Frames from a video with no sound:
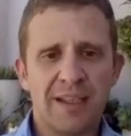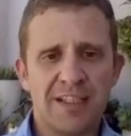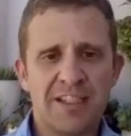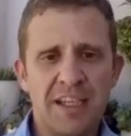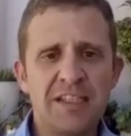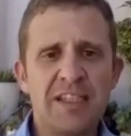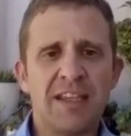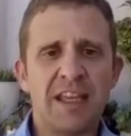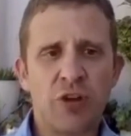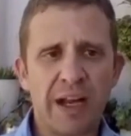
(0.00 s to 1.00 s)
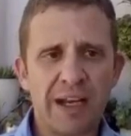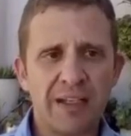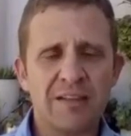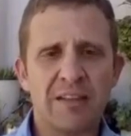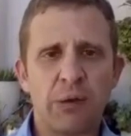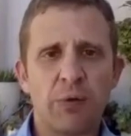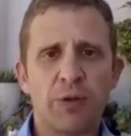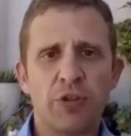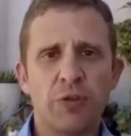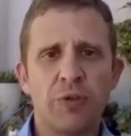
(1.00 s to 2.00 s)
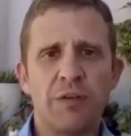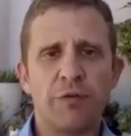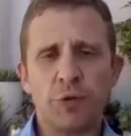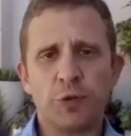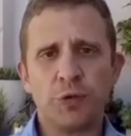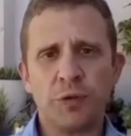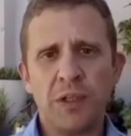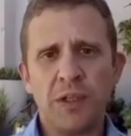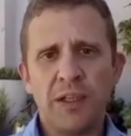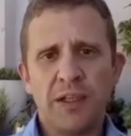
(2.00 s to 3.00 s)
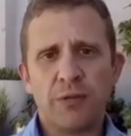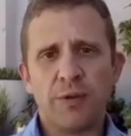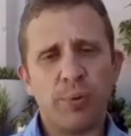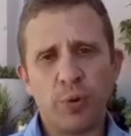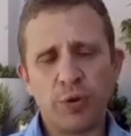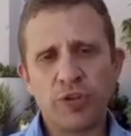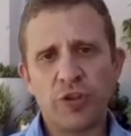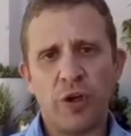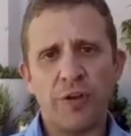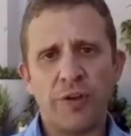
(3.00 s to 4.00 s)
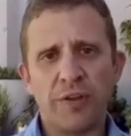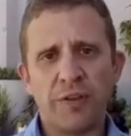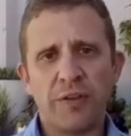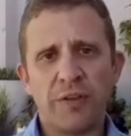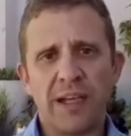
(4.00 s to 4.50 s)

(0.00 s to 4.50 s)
That's easy. They track it. They will do a full report on